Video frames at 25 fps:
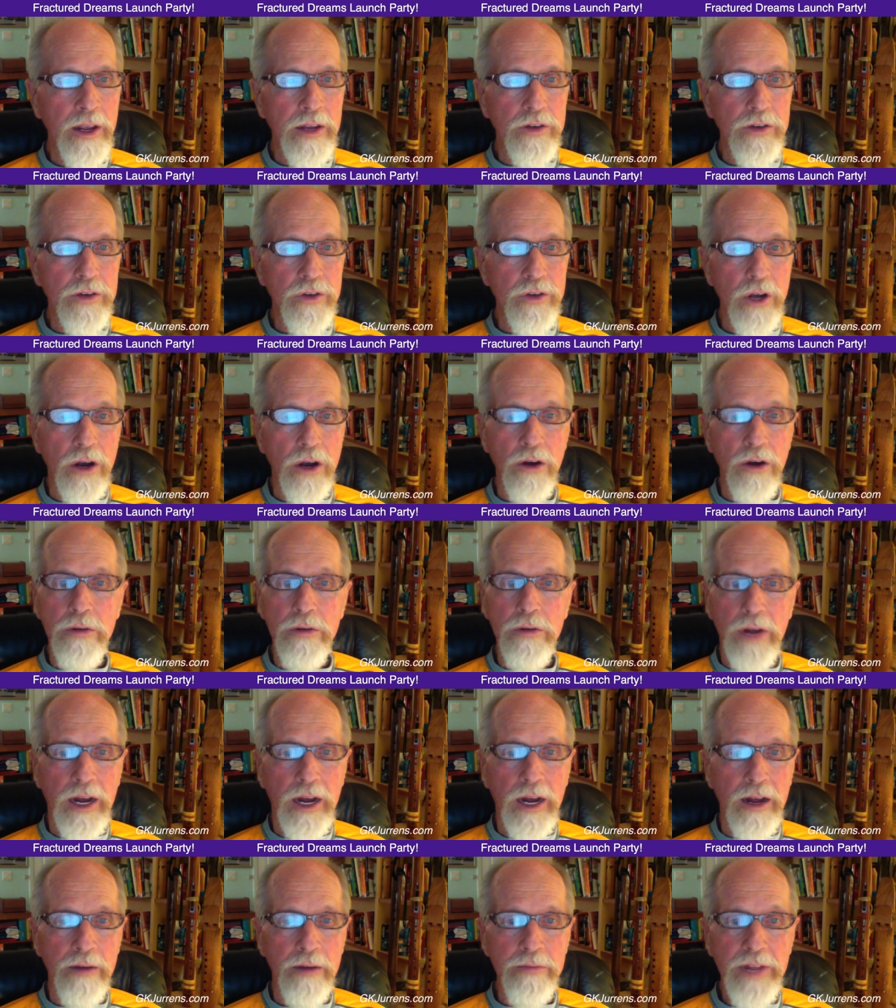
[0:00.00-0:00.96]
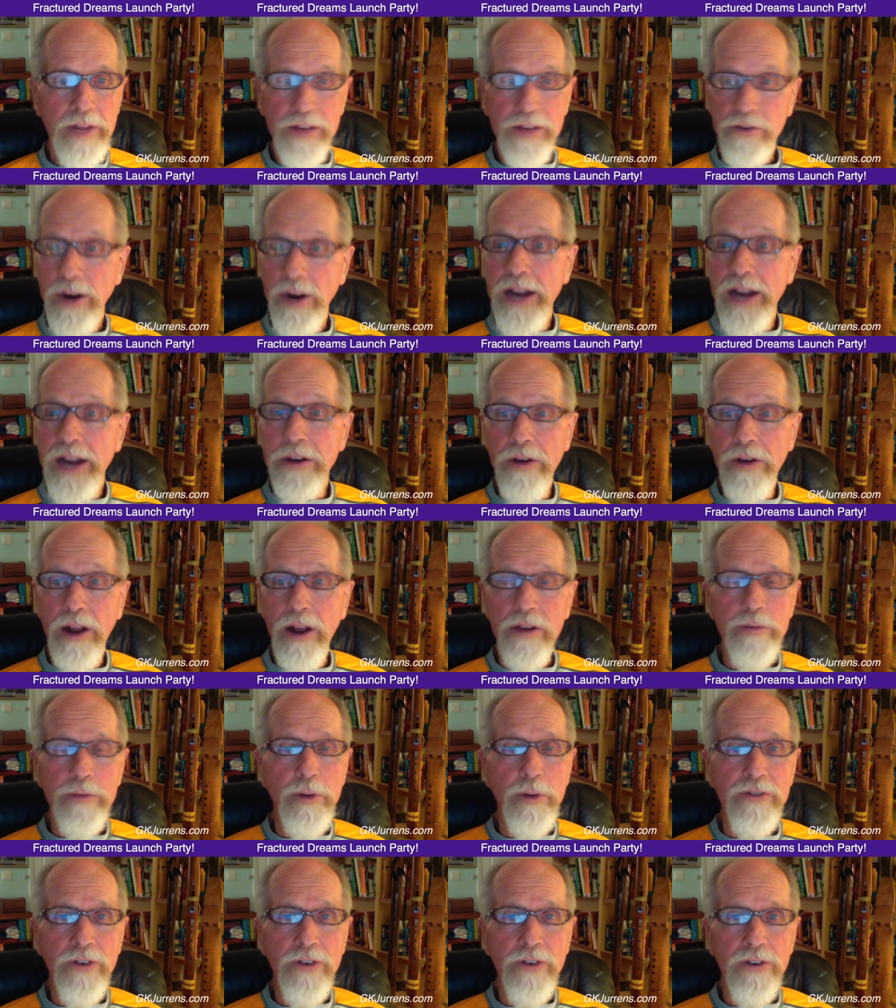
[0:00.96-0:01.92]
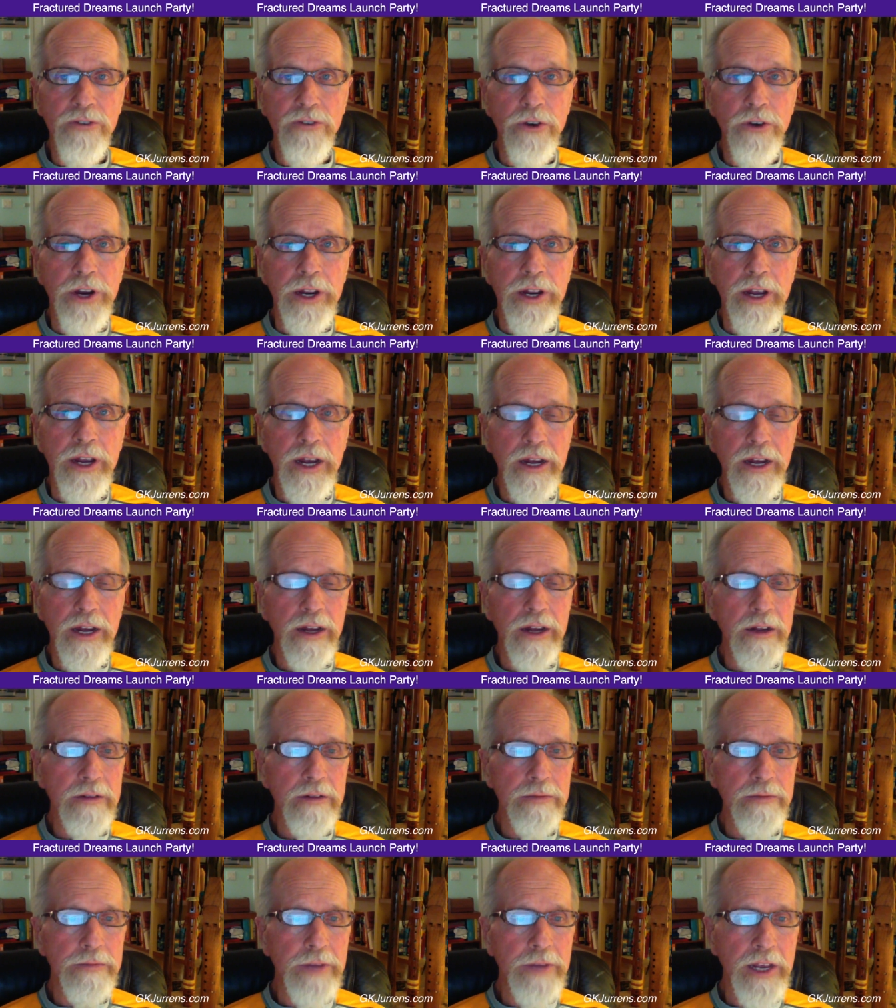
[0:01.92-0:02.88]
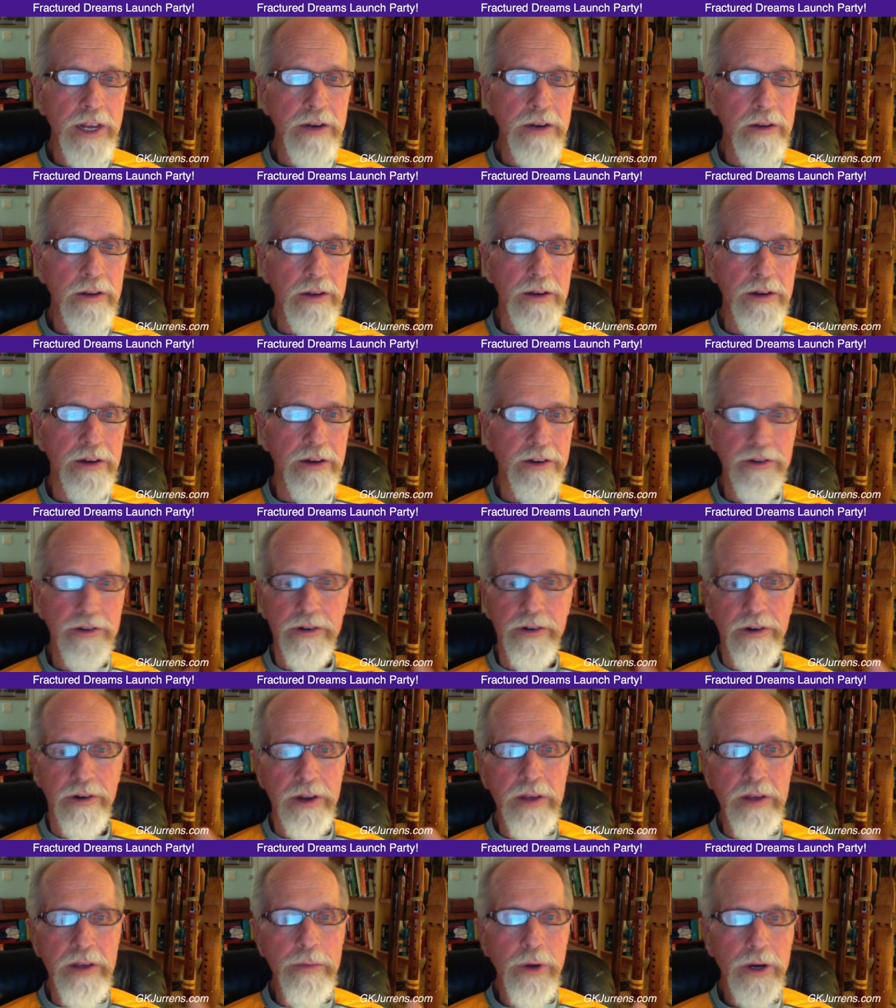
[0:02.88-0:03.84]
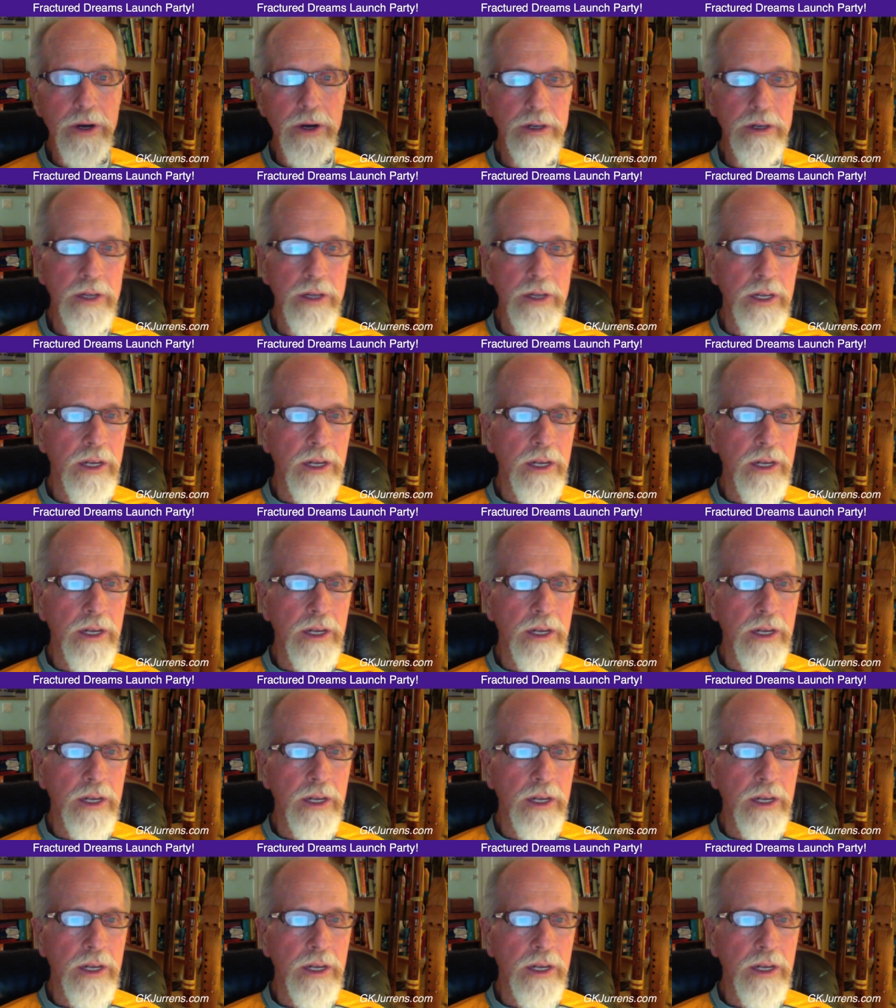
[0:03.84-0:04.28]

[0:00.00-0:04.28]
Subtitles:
So that's great. You're eligible for a free Kindle edition or ebook.